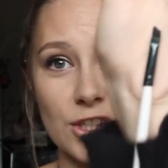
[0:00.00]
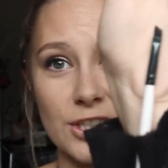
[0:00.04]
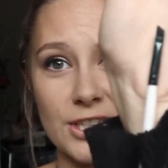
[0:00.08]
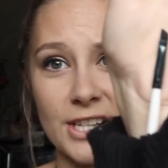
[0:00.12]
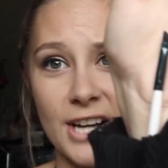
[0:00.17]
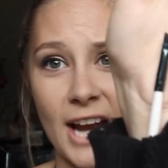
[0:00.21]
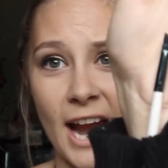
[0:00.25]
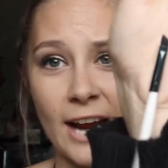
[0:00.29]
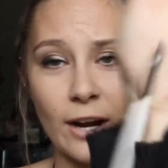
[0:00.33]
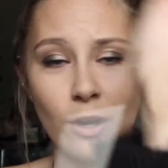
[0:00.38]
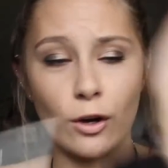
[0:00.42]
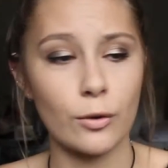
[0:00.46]
just
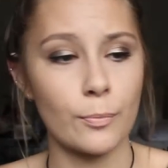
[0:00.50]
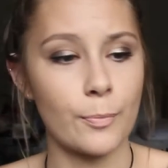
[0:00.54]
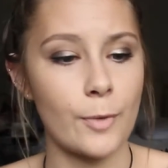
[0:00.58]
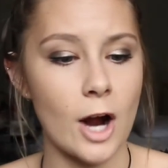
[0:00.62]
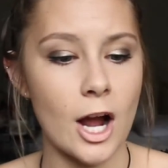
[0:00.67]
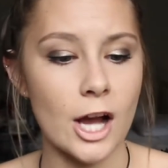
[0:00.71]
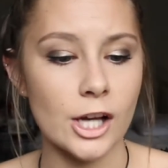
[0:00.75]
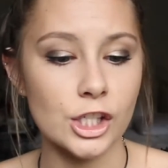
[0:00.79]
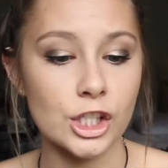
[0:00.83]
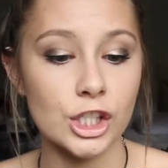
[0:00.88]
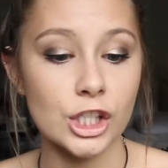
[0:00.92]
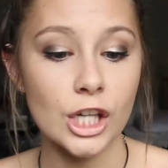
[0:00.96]
an angled
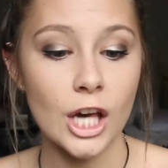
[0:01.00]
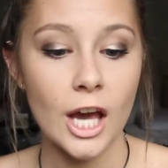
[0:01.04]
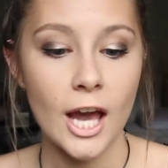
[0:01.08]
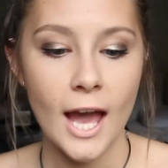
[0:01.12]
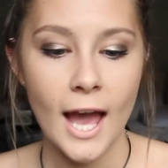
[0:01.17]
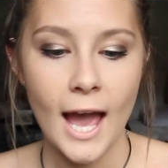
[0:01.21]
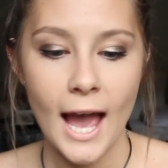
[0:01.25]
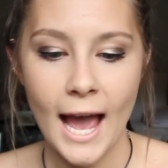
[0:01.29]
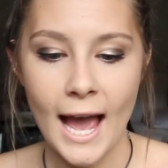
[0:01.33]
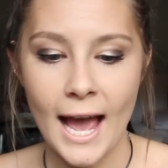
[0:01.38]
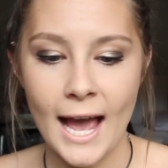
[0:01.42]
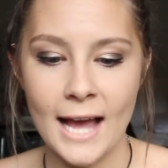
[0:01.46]
brush,
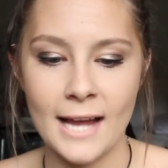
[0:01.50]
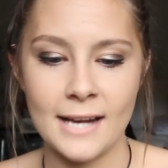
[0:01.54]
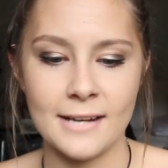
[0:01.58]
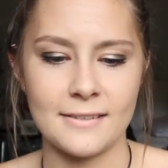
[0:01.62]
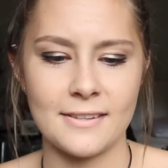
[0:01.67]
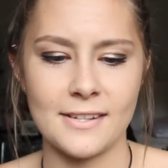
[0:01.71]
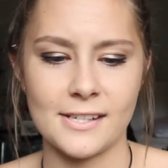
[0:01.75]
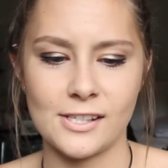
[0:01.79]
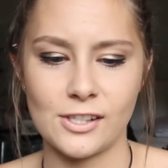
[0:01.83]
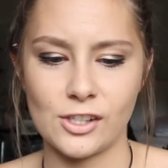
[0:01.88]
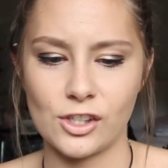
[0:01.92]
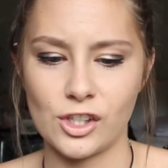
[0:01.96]
and
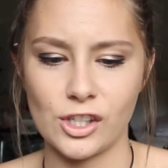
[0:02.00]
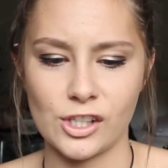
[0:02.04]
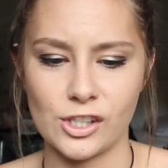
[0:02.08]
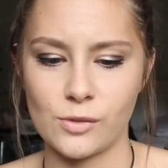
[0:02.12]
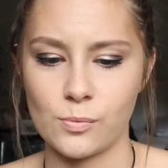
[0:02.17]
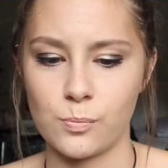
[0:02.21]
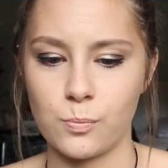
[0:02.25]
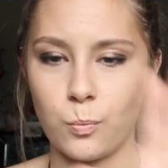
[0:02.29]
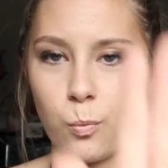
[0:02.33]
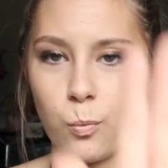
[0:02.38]
this is just